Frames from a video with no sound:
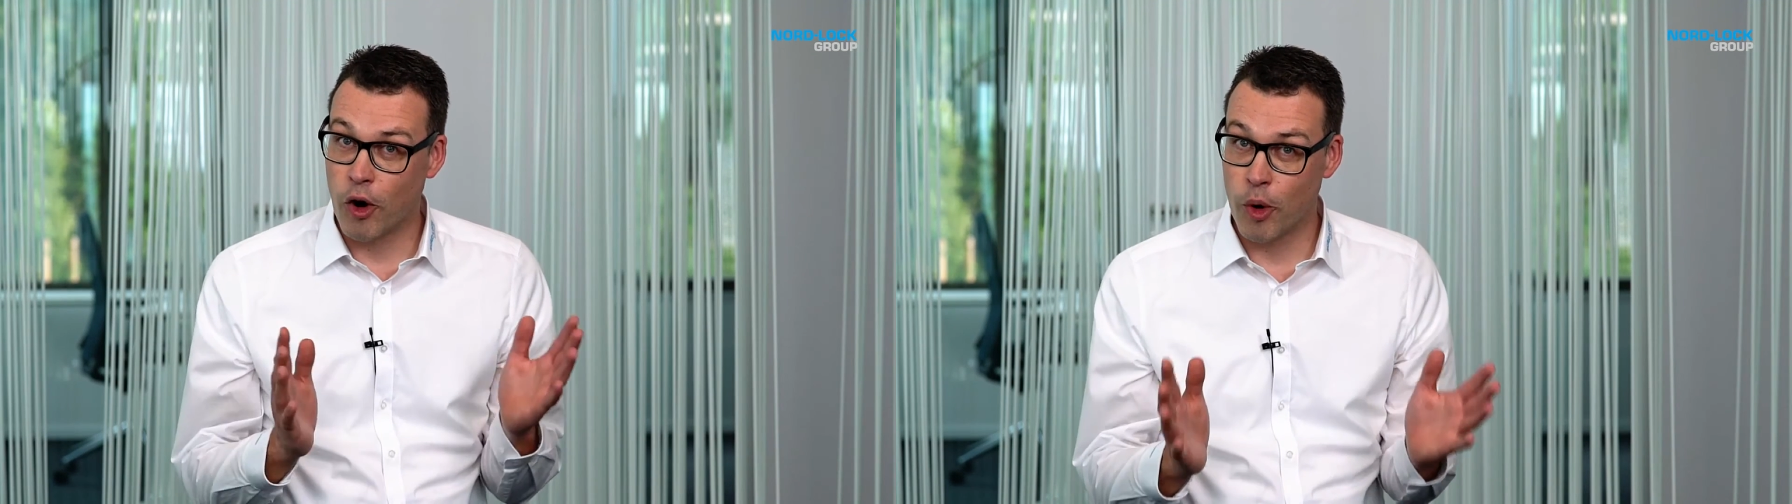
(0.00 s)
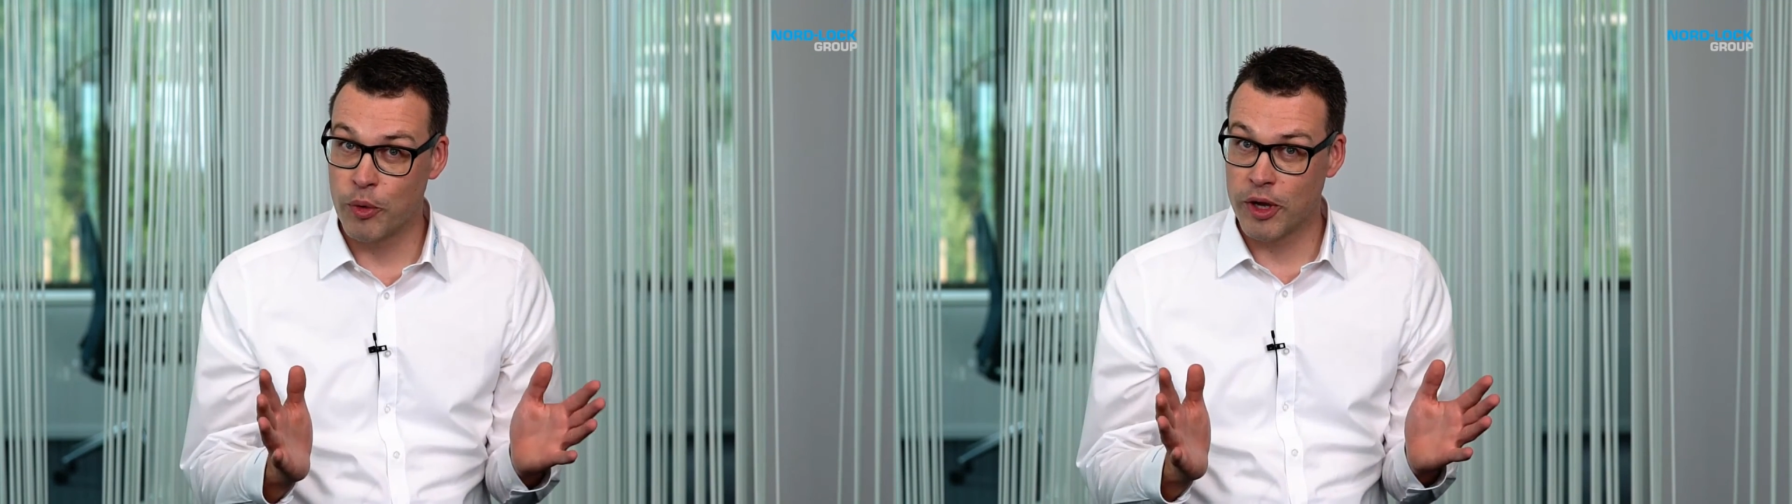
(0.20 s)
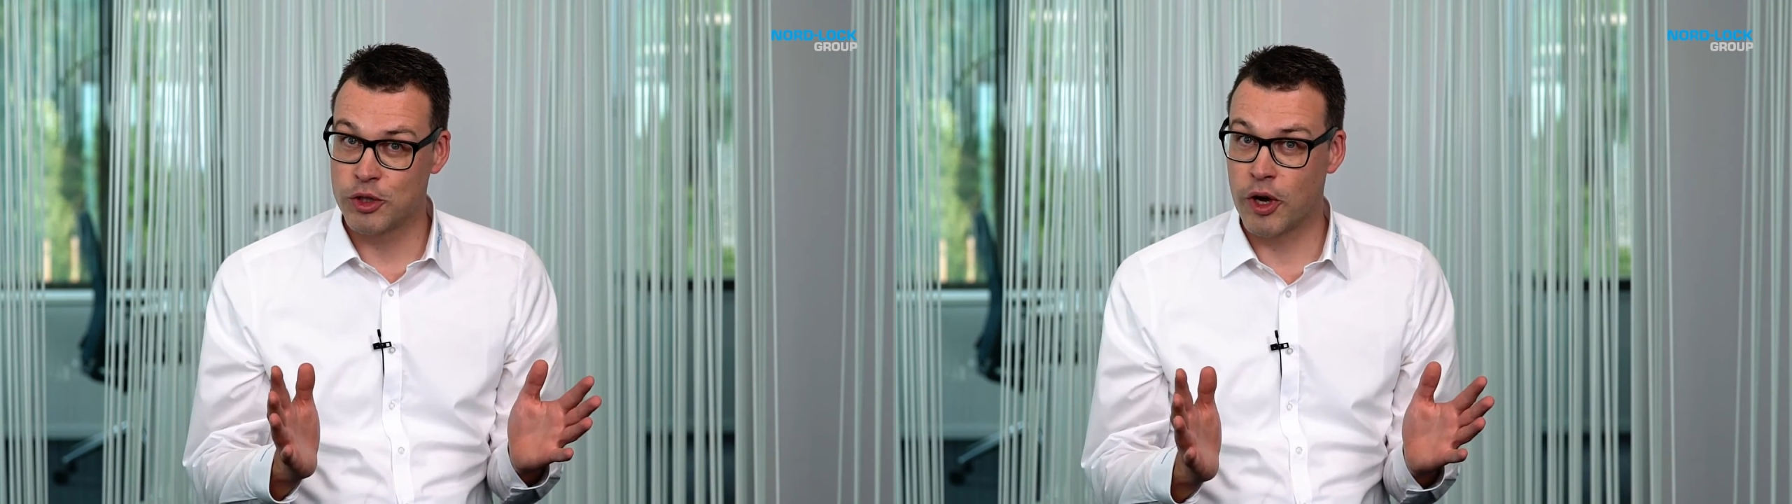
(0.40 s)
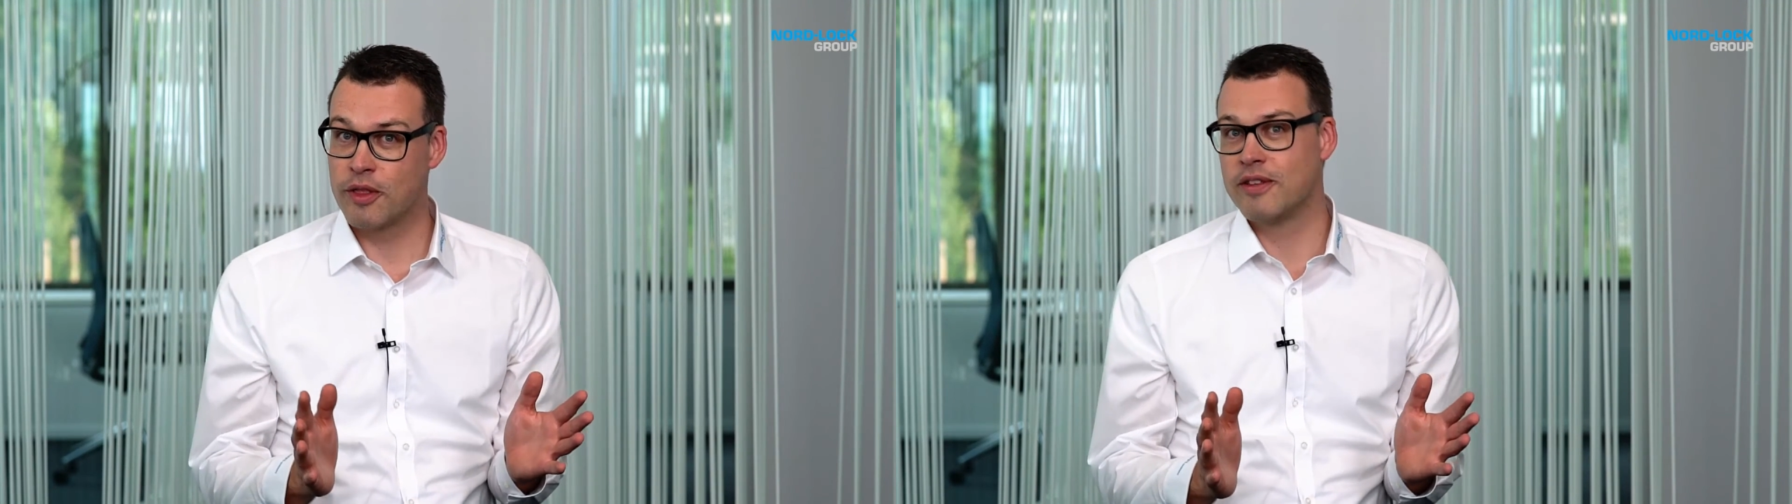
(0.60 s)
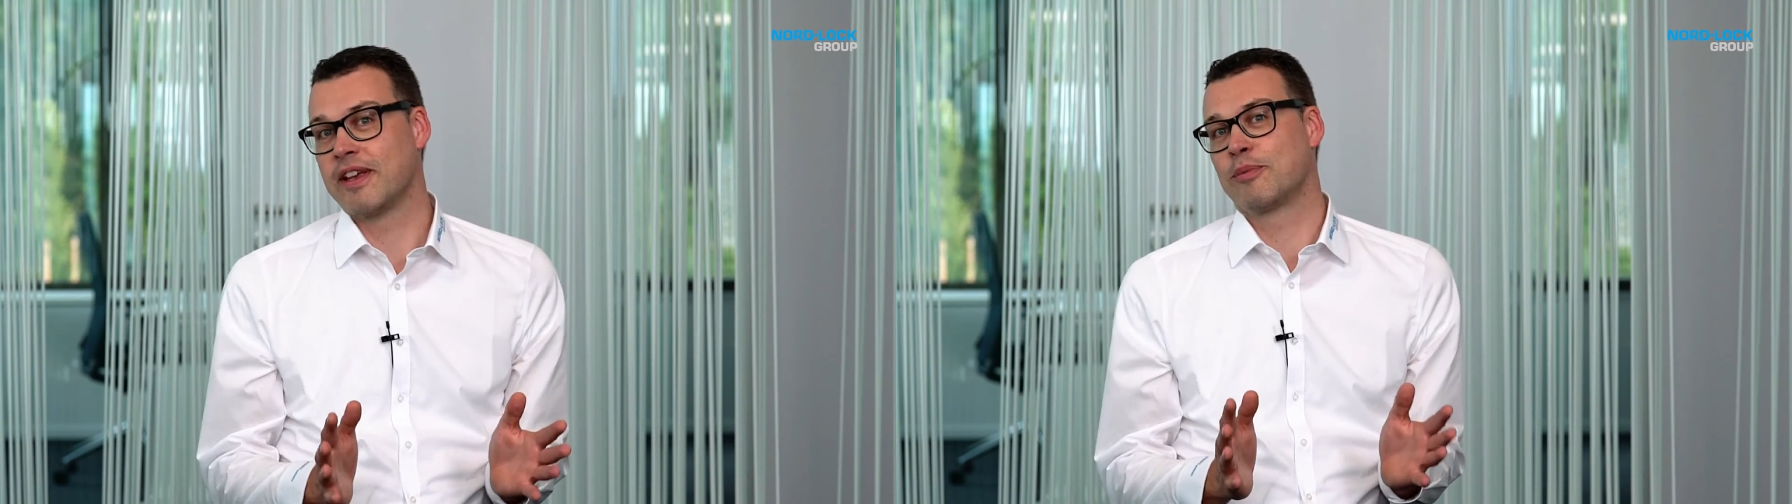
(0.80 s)
hope you enjoyed
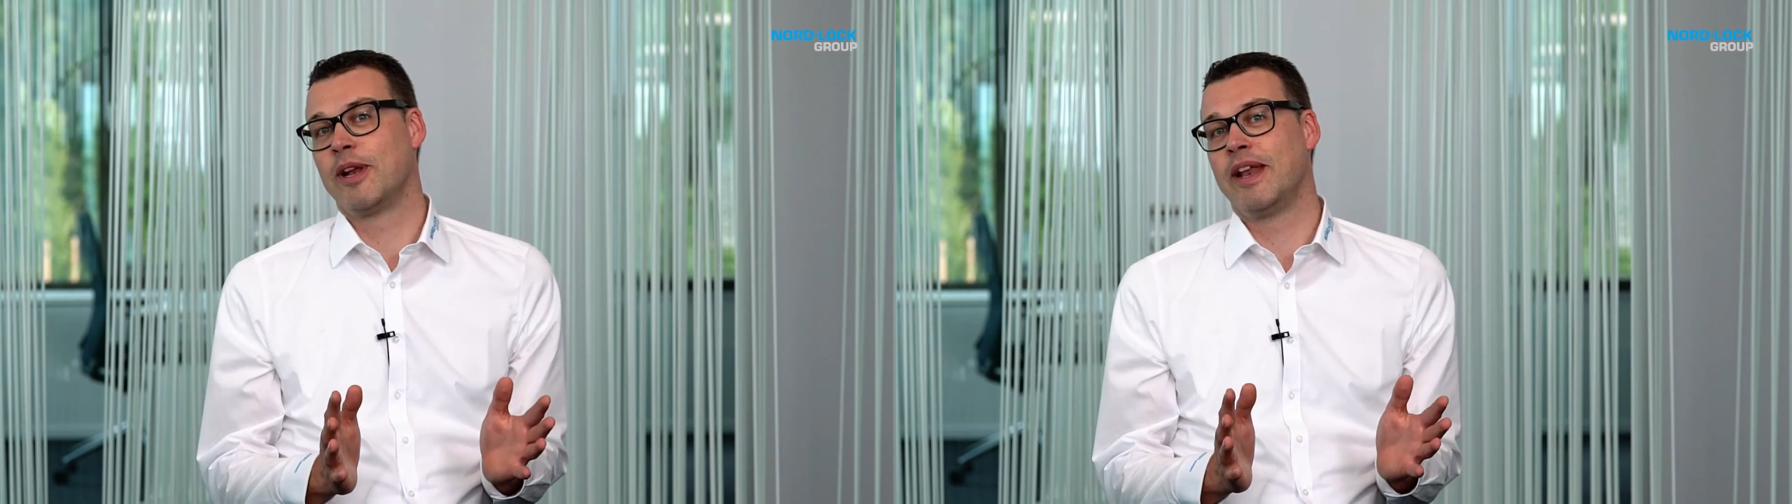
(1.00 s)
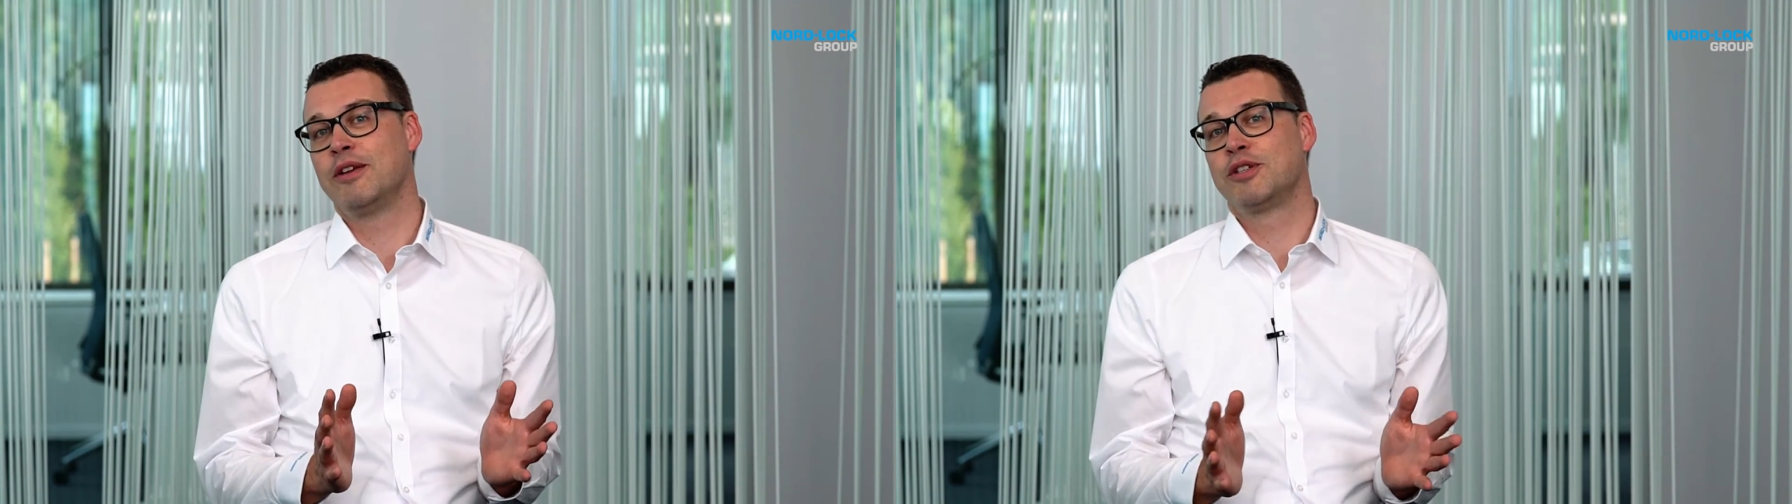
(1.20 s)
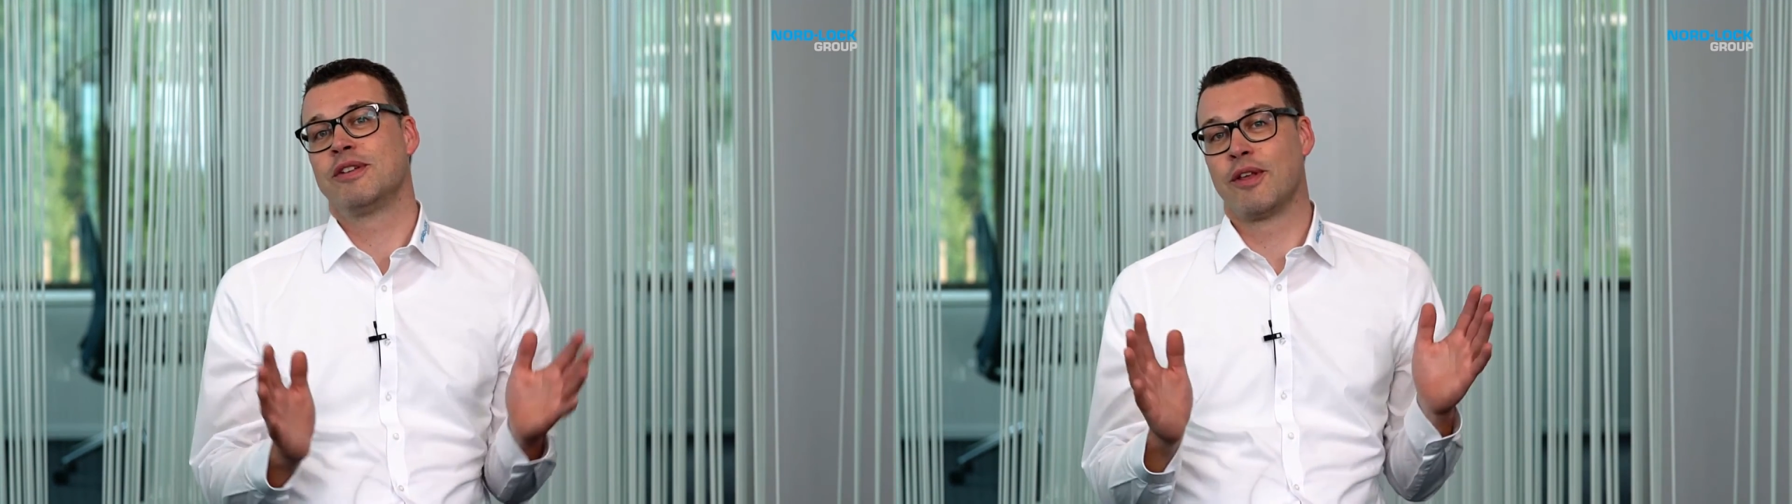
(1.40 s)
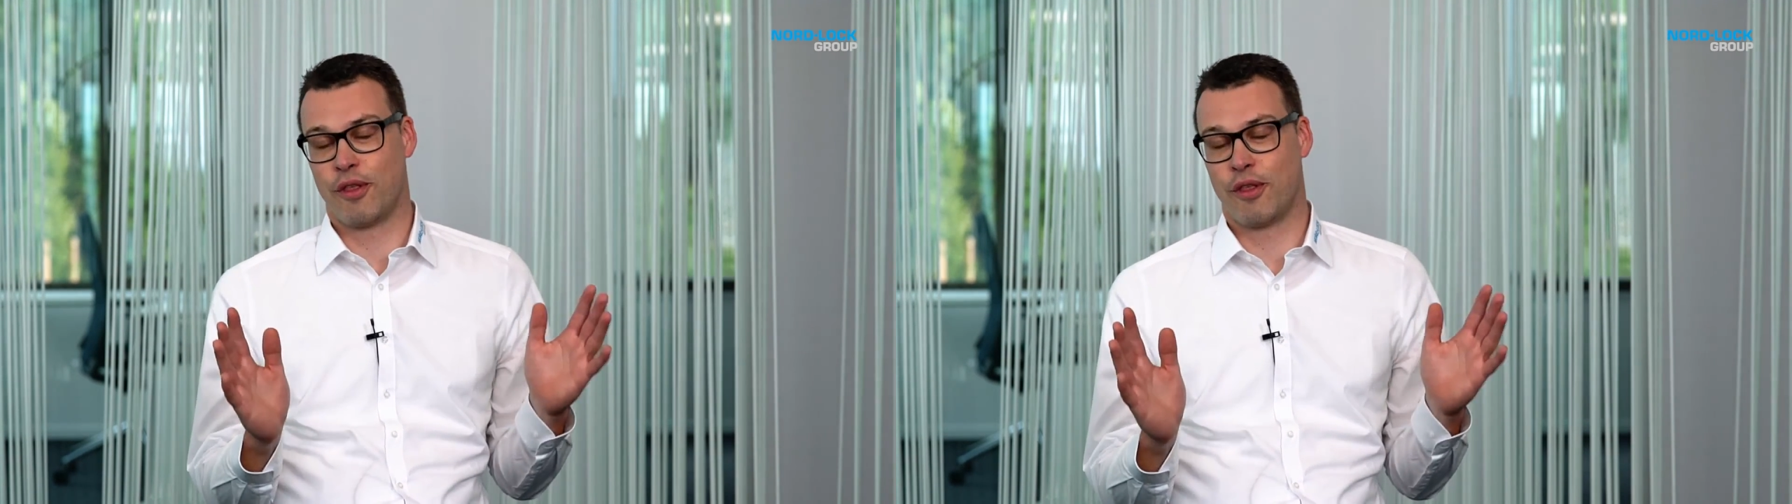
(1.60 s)
this explanation.